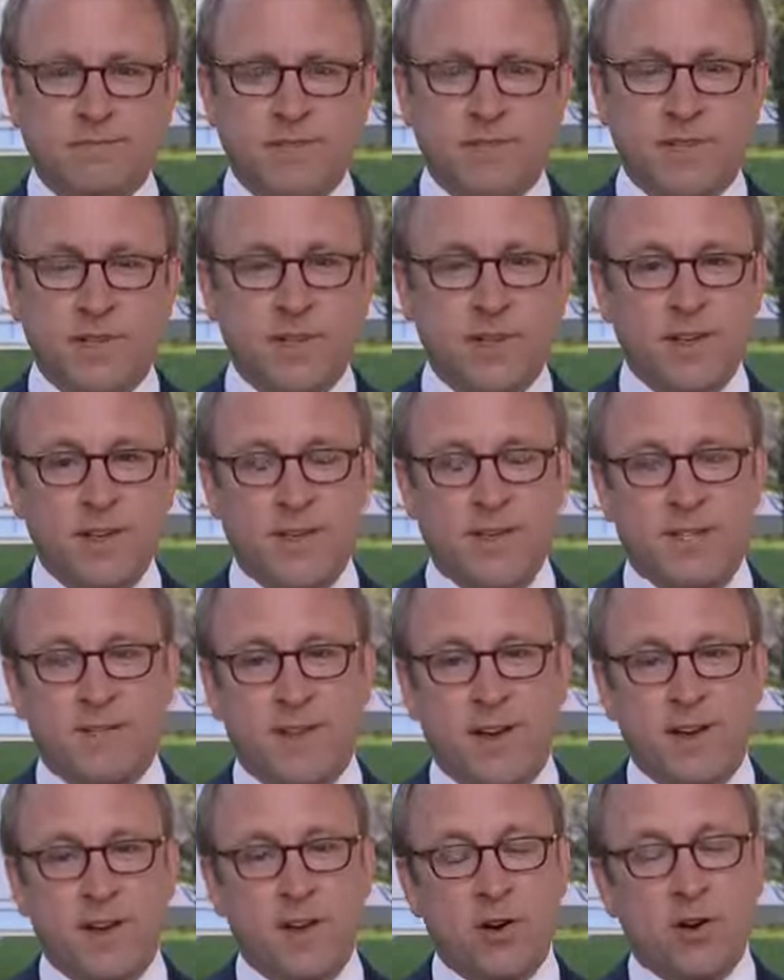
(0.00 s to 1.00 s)
The Clintons
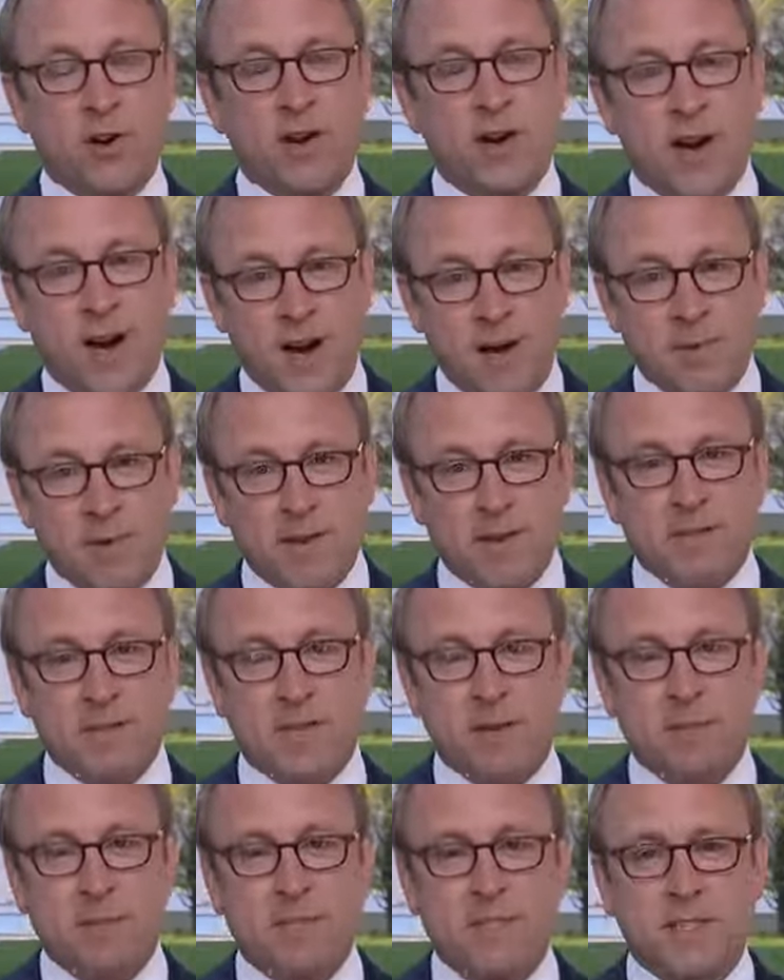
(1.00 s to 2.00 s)
have had no comment
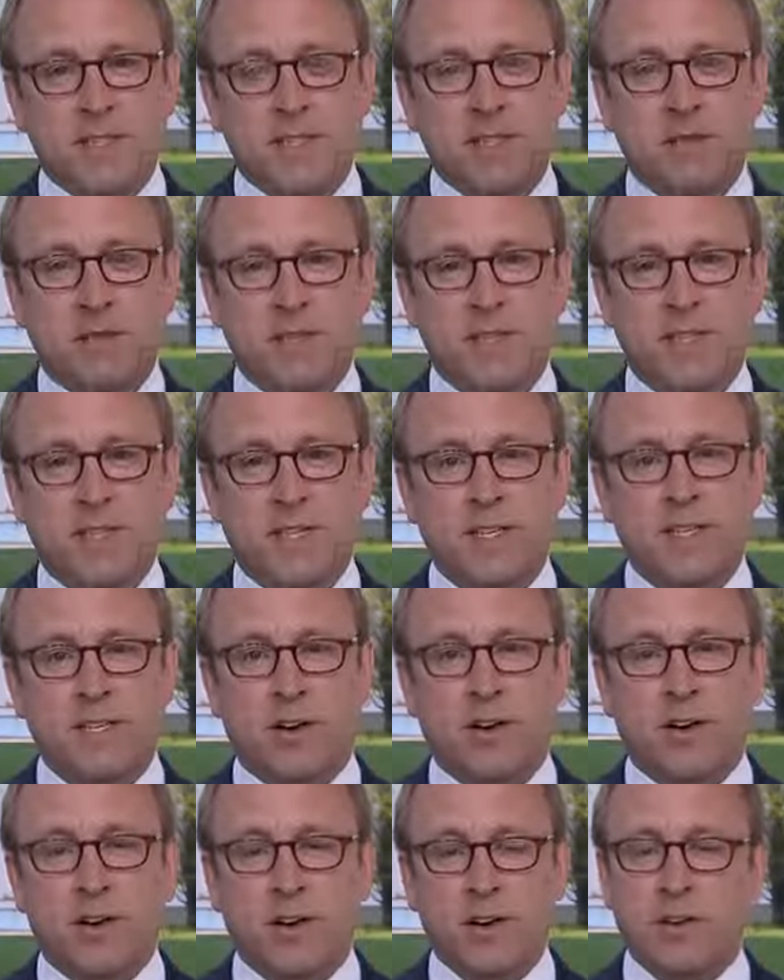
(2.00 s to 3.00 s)
on Mrs. Lewinsky's
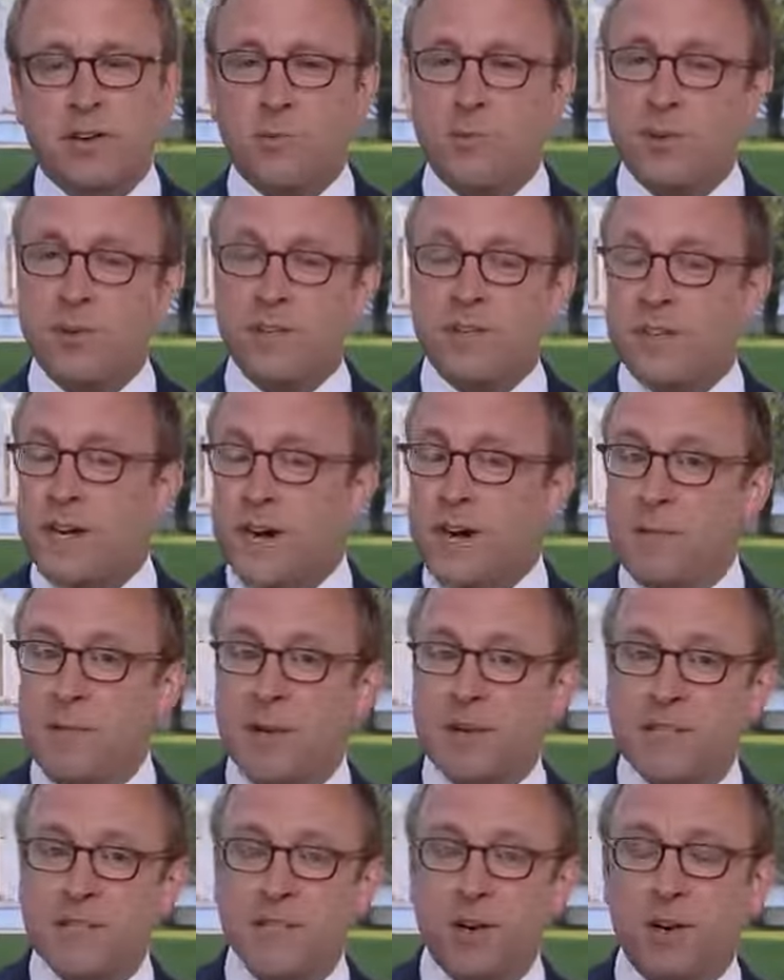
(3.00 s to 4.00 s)
article, but the
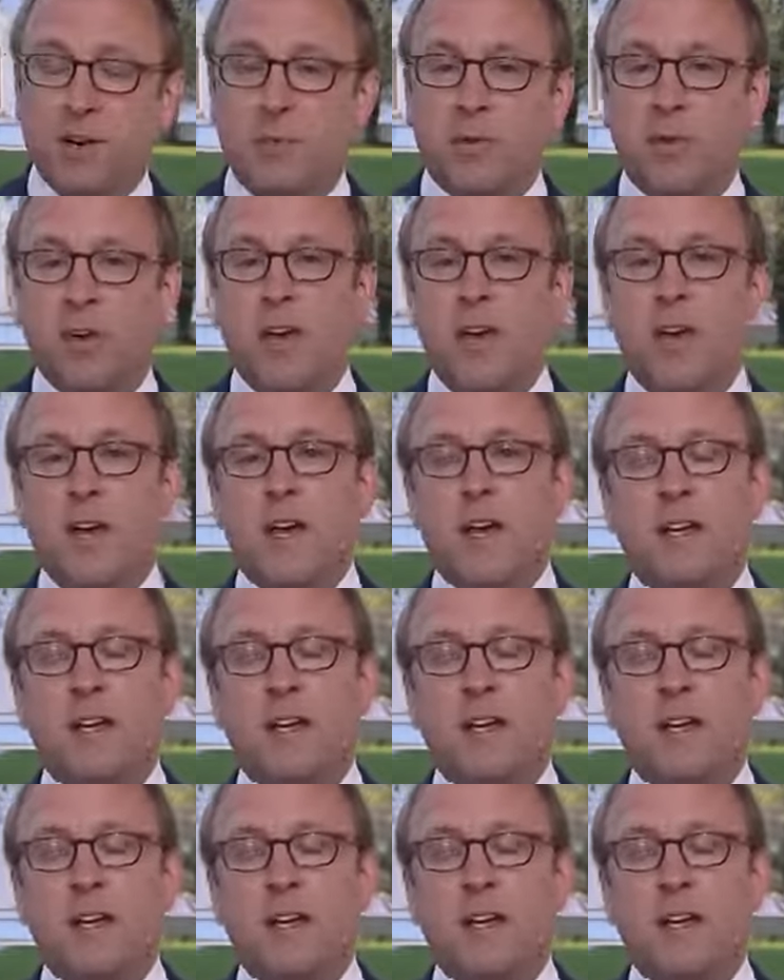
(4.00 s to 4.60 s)
timing is notable.